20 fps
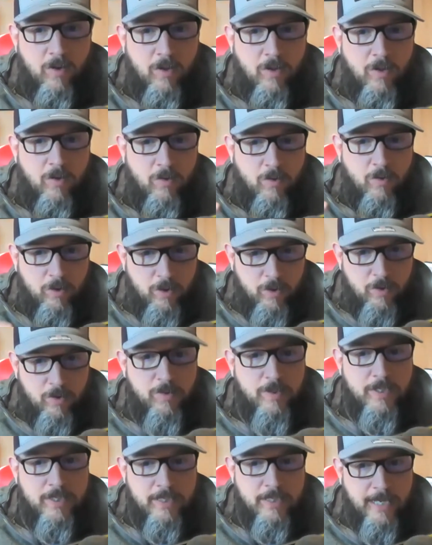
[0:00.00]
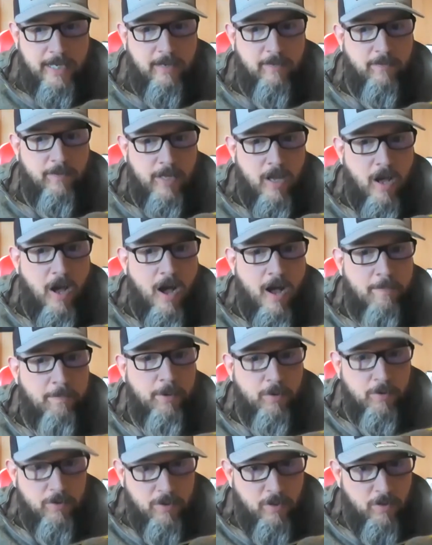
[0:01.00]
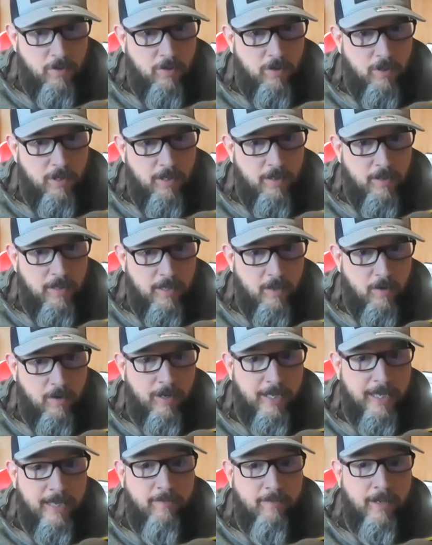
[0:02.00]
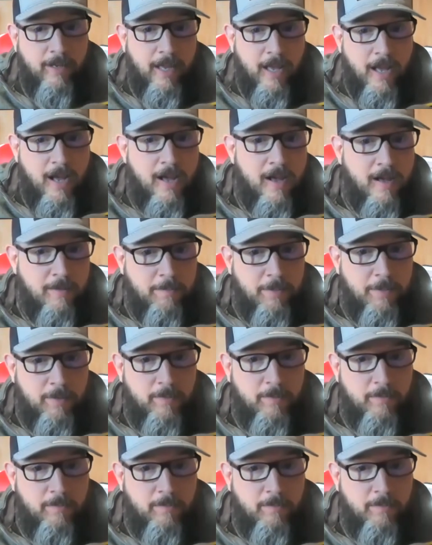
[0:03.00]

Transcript: you lose sight of the opportunity that you're giving up